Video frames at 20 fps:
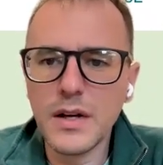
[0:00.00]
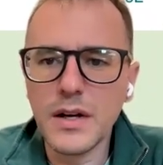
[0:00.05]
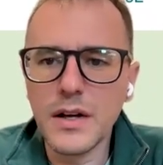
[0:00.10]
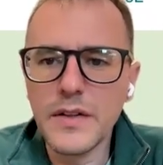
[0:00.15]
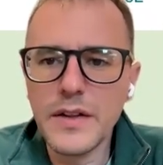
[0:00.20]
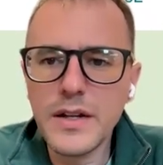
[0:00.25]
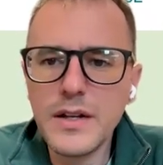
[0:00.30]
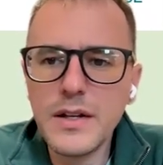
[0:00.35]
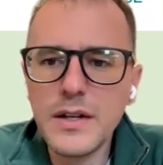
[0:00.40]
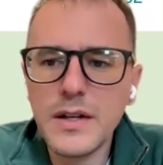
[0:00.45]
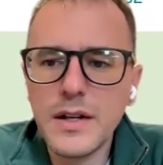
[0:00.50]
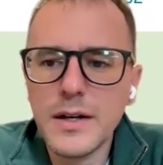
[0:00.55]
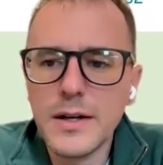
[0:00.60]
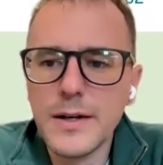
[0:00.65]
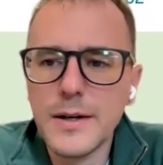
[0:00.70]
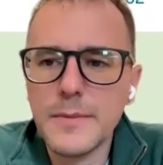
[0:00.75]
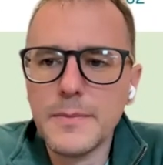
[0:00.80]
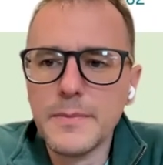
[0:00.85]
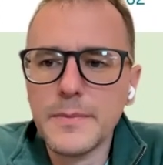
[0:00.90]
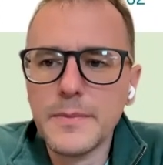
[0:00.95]
I then
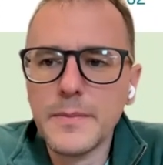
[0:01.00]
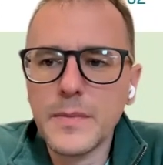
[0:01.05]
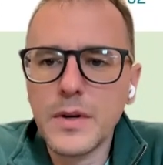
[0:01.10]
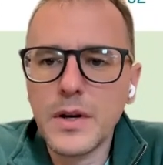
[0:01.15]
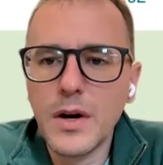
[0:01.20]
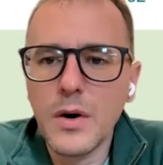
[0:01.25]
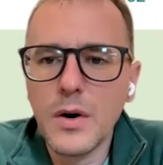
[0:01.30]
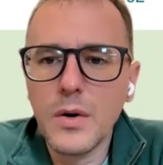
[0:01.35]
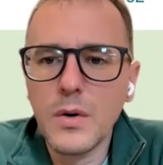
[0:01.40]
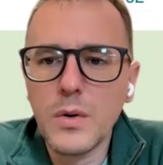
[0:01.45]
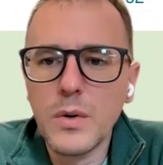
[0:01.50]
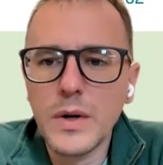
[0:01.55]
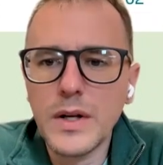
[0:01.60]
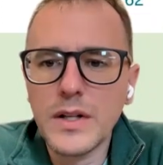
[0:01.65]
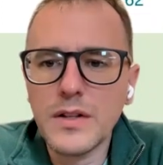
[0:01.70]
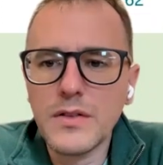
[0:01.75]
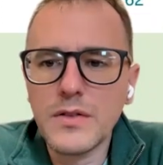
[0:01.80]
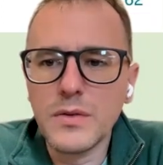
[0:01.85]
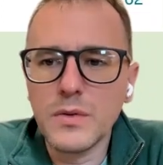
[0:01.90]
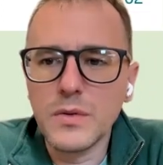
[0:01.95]
go
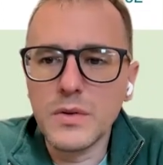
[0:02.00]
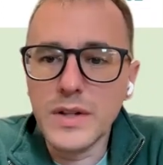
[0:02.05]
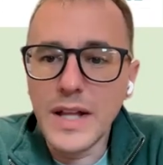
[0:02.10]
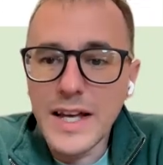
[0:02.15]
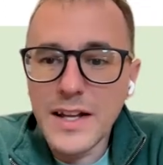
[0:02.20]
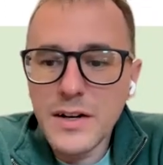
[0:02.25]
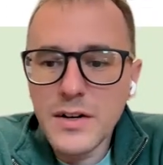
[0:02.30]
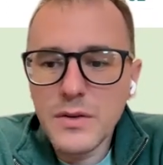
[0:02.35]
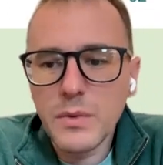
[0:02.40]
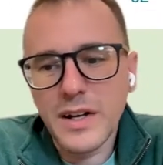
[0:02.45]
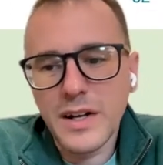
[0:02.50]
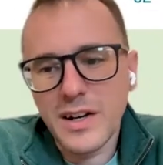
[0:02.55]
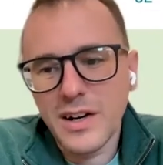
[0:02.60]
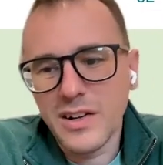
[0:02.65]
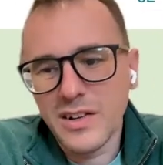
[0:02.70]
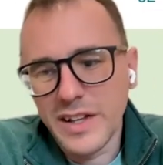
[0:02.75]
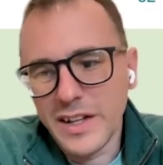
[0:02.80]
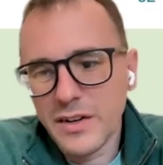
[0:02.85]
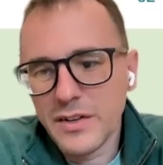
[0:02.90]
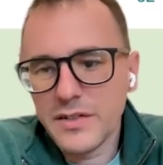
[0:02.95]
into what I
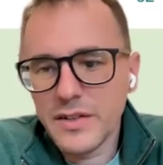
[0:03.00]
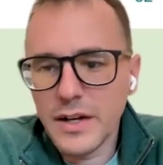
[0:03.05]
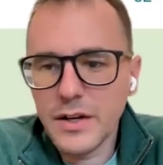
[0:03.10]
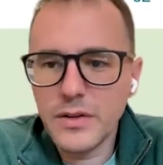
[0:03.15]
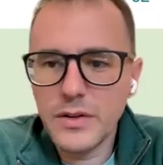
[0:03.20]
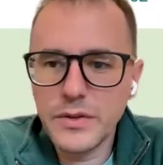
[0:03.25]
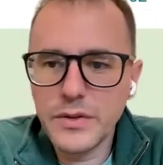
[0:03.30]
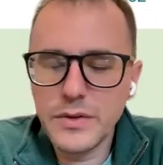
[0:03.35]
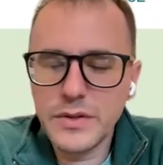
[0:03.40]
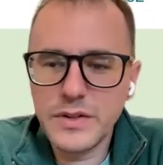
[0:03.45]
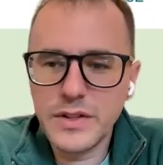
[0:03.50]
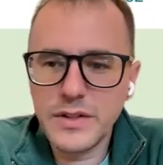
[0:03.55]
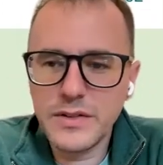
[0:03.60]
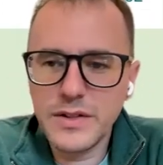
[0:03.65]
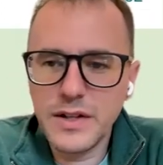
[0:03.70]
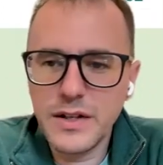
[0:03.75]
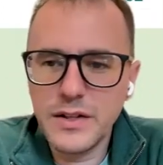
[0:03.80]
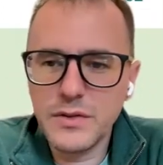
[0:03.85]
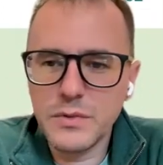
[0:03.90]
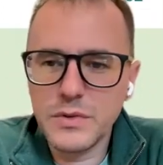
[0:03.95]
call later psycholinguistic
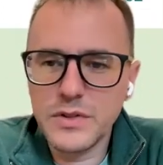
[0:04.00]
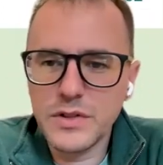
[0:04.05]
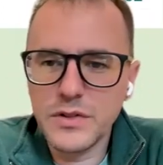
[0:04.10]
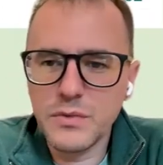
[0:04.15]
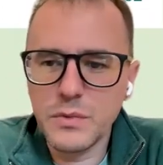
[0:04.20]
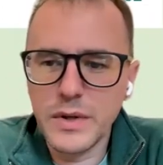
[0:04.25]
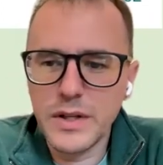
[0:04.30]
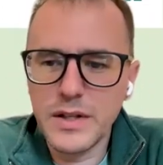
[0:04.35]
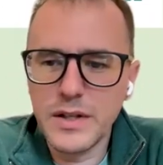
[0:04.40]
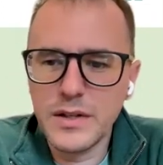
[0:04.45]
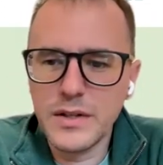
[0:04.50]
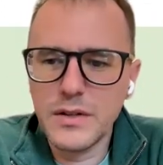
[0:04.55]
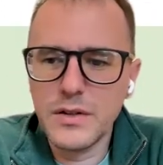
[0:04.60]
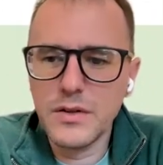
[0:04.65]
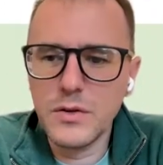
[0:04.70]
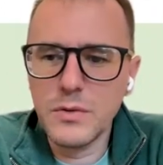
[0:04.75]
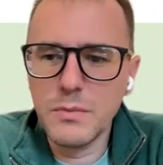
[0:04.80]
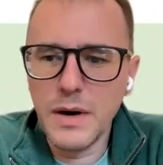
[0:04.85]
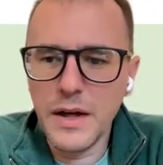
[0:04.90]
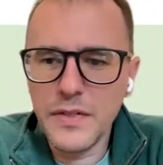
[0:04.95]
studies, which is when
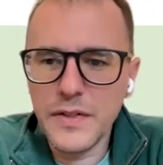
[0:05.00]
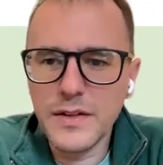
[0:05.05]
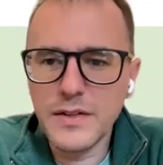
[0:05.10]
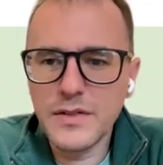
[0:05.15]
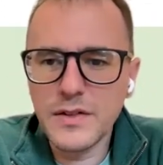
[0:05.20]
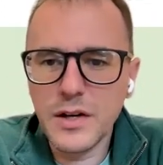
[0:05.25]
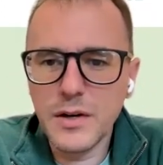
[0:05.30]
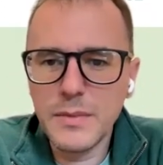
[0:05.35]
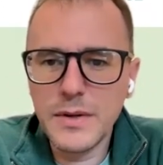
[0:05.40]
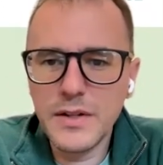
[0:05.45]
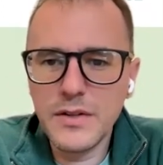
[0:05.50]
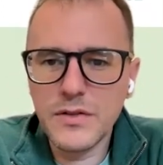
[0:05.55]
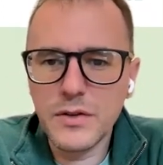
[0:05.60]
new methods come in.